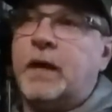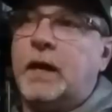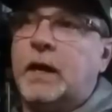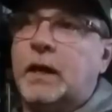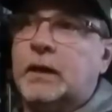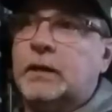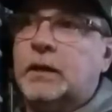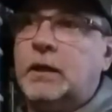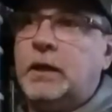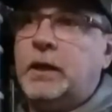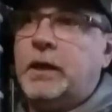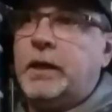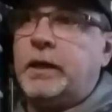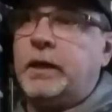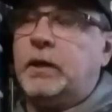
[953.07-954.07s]
And,
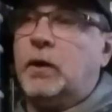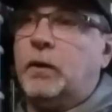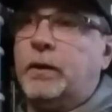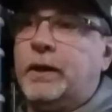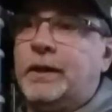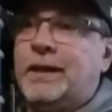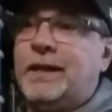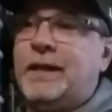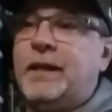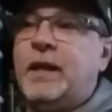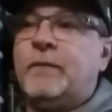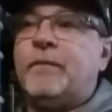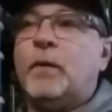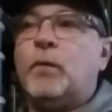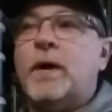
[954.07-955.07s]
you know,
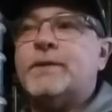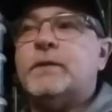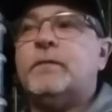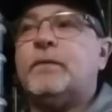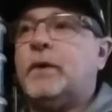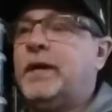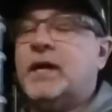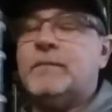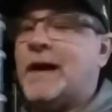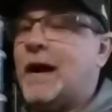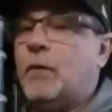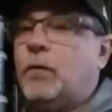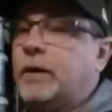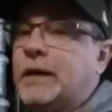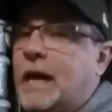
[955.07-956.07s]
if it wasn't for him,
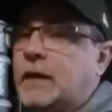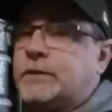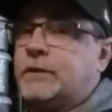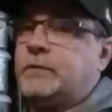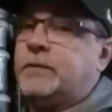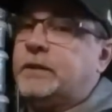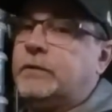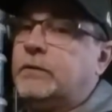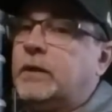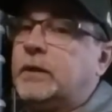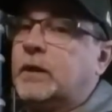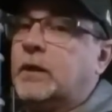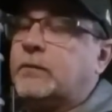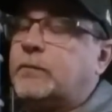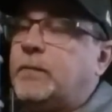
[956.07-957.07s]
I wouldn't actually be doing
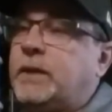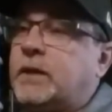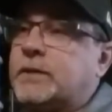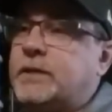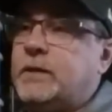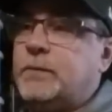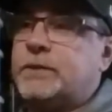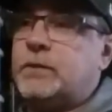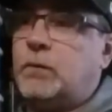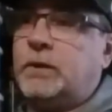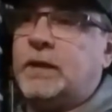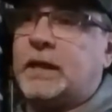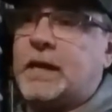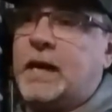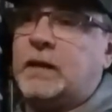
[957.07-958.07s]
this, because he was the
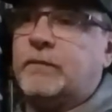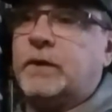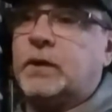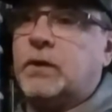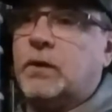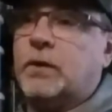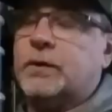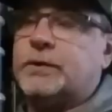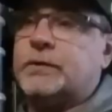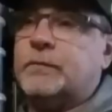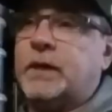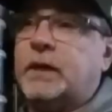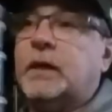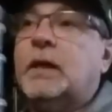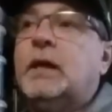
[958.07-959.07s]
one that kind of encouraged
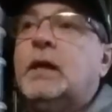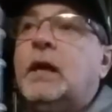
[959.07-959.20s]
me.